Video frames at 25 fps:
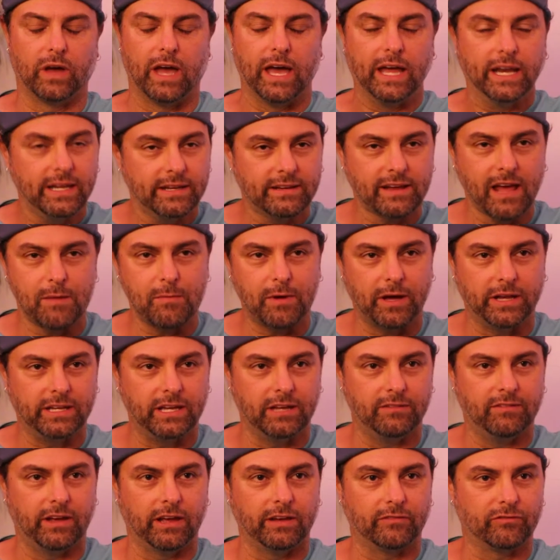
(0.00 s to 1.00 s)
anytime I
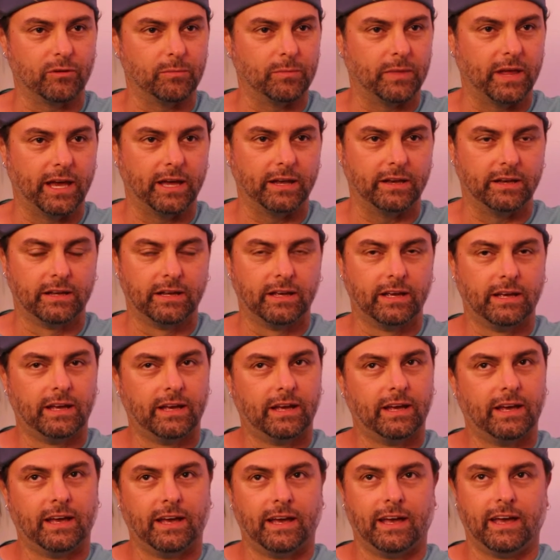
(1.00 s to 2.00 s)
deviate from that,
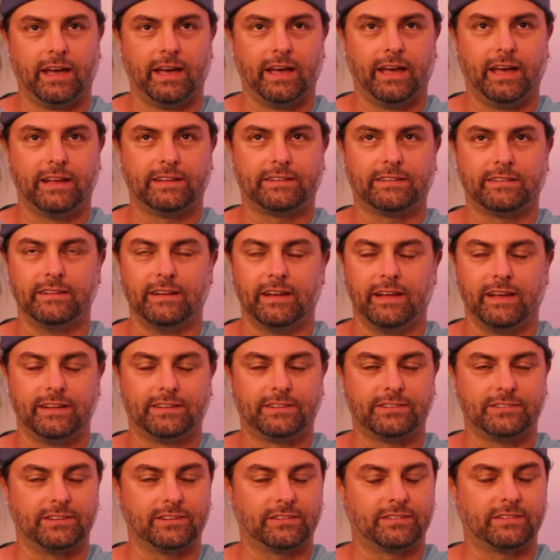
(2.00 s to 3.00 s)
it's it's
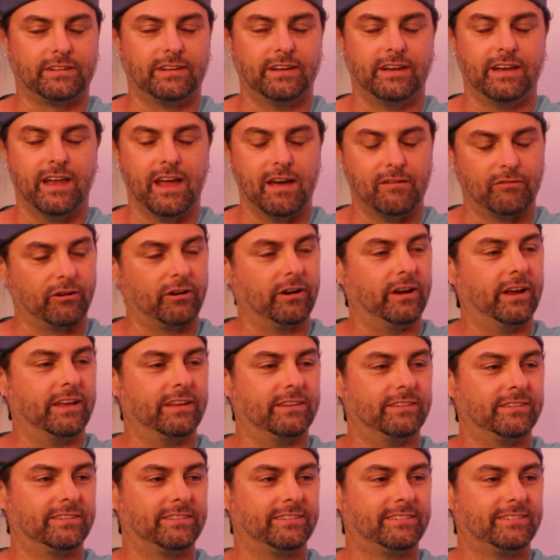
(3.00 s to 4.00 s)
just never
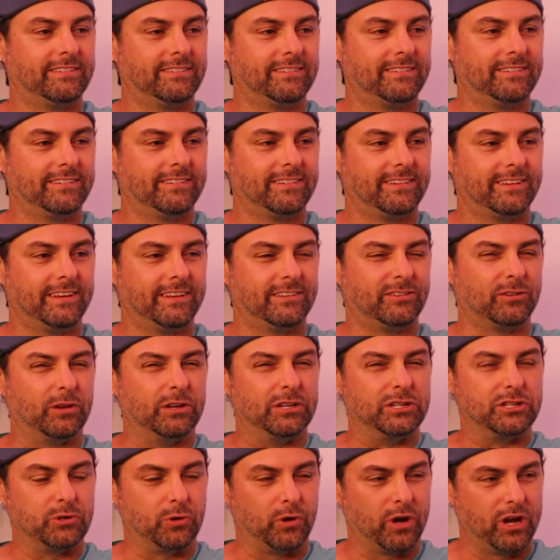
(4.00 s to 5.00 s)
as as
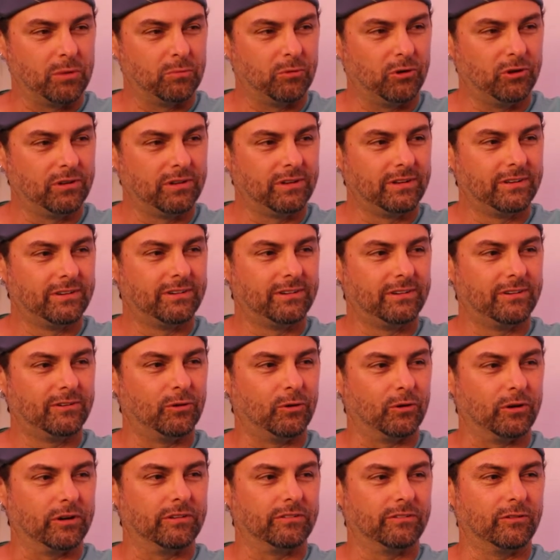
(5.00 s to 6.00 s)
enjoyable
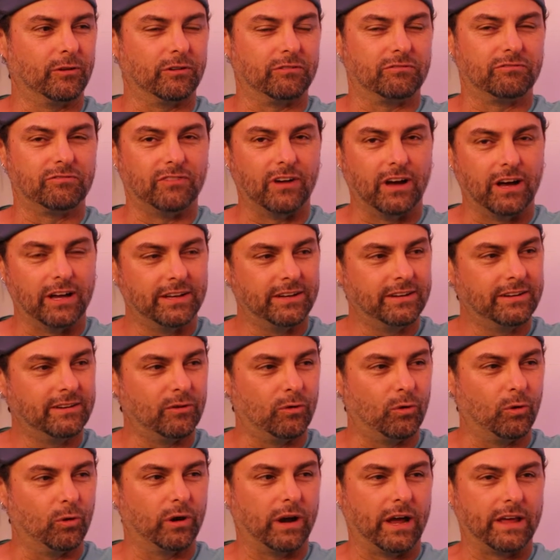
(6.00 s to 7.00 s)
or, mm. or fun
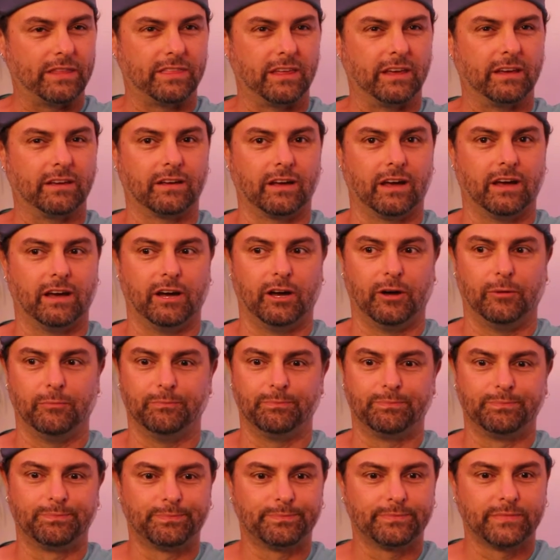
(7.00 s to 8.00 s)
or i think um,
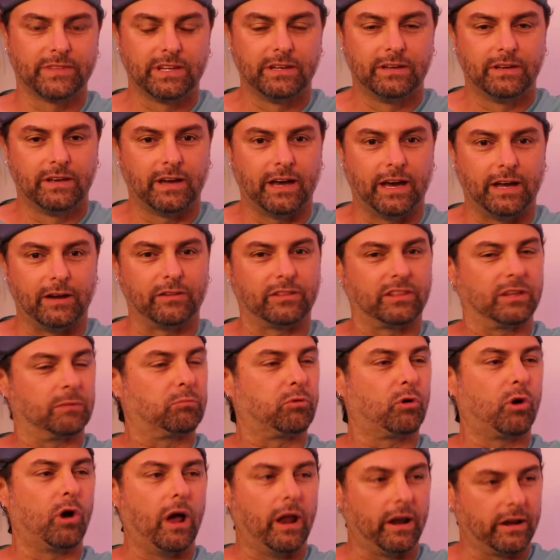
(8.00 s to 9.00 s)
i don't think the
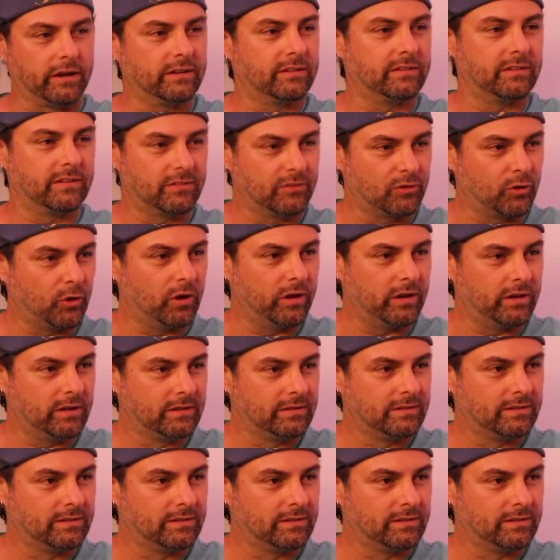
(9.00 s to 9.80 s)
product is as good